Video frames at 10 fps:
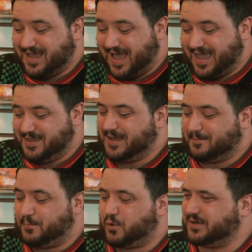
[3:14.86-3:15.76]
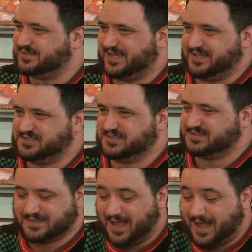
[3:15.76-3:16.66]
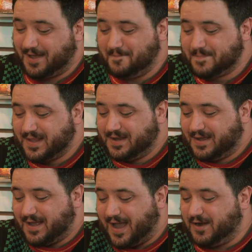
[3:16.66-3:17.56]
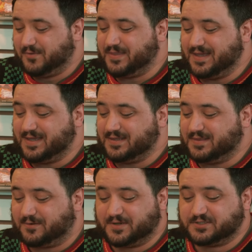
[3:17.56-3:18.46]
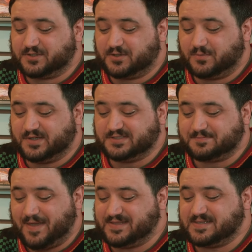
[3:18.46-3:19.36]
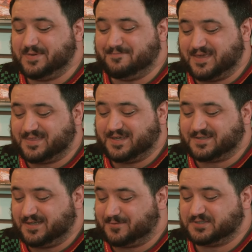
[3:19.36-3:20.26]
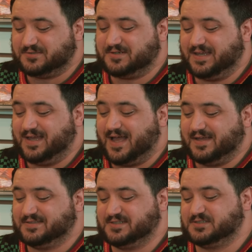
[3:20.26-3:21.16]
Uh, yeah, portentous. Um, I don't think the original was meant to be mythic. The original King Kong is